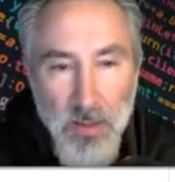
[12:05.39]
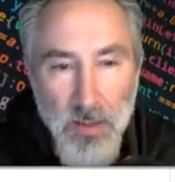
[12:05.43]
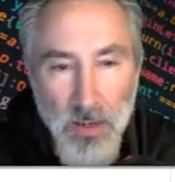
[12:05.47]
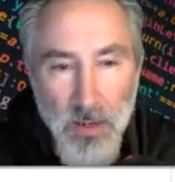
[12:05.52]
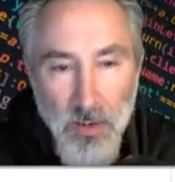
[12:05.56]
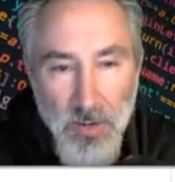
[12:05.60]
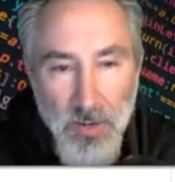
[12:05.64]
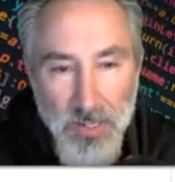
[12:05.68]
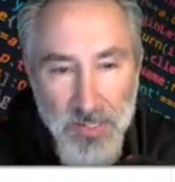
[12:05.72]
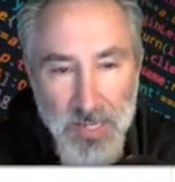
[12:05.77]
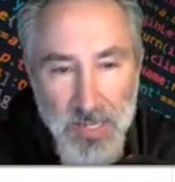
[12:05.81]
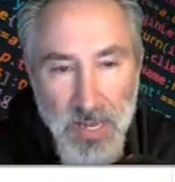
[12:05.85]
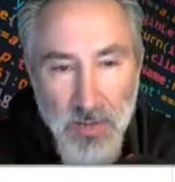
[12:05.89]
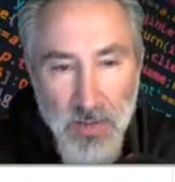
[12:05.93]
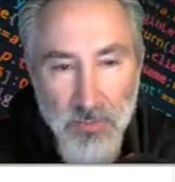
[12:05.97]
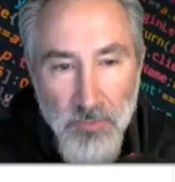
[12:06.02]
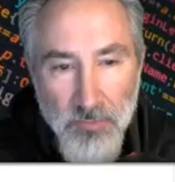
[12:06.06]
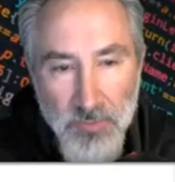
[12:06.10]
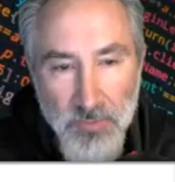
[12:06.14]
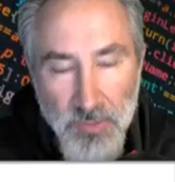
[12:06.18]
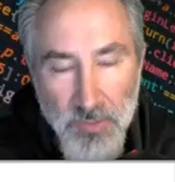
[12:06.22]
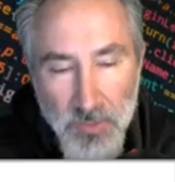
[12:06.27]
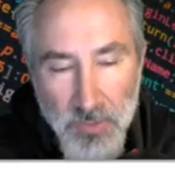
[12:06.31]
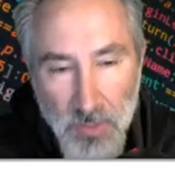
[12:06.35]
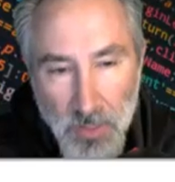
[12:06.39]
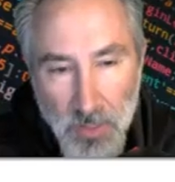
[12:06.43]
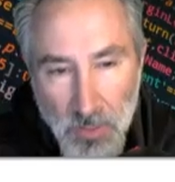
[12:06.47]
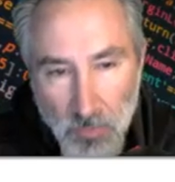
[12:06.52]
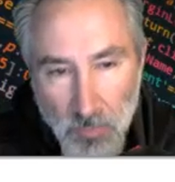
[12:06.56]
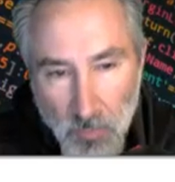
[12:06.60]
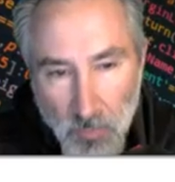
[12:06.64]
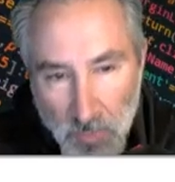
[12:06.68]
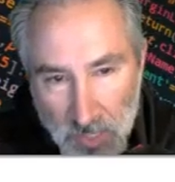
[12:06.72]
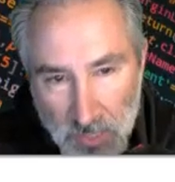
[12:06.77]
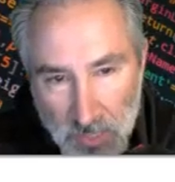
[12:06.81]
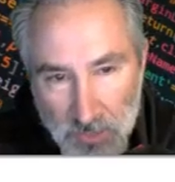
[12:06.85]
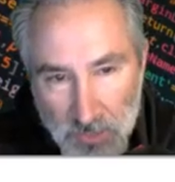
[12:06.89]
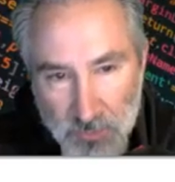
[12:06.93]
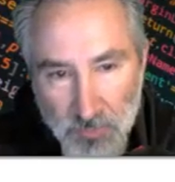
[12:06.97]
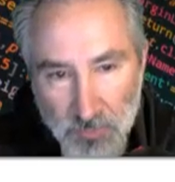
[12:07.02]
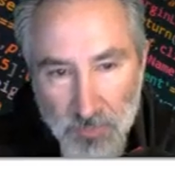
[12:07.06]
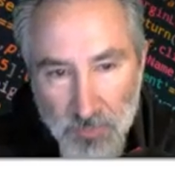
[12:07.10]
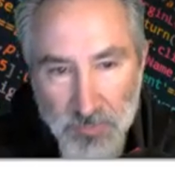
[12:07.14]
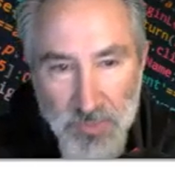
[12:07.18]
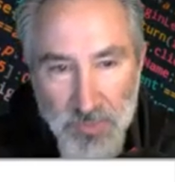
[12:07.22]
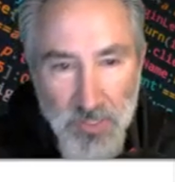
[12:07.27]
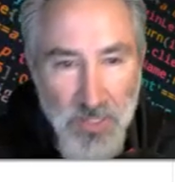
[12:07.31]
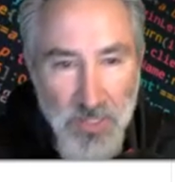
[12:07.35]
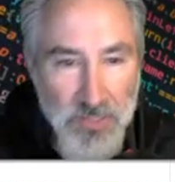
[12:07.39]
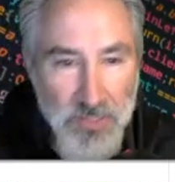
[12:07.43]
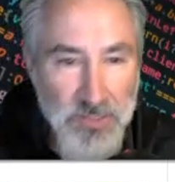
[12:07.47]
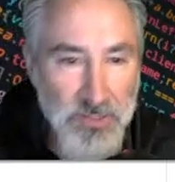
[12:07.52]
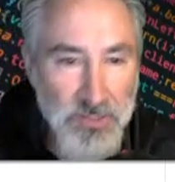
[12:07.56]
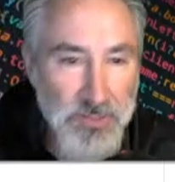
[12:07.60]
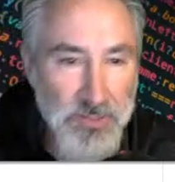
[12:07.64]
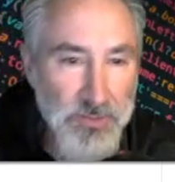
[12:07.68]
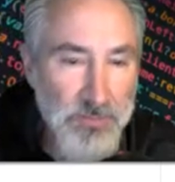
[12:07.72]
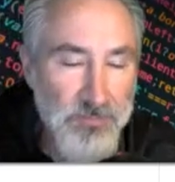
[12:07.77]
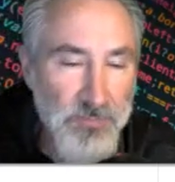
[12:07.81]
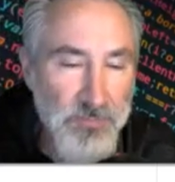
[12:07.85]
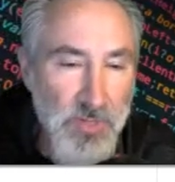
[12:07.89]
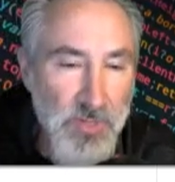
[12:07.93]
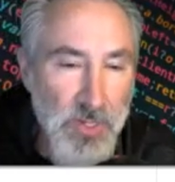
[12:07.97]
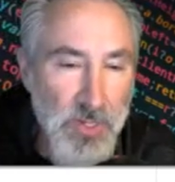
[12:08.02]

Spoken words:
All right, now, what else would we like to do?